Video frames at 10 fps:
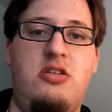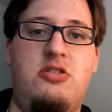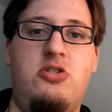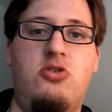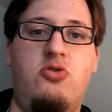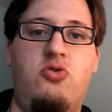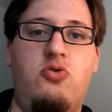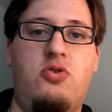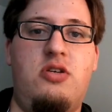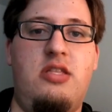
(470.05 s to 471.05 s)

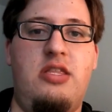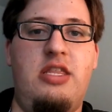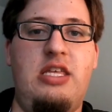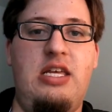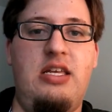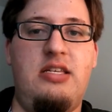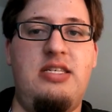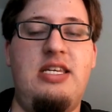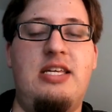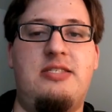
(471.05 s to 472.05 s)
to the
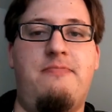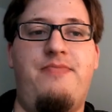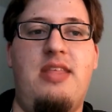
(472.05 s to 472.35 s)
cities.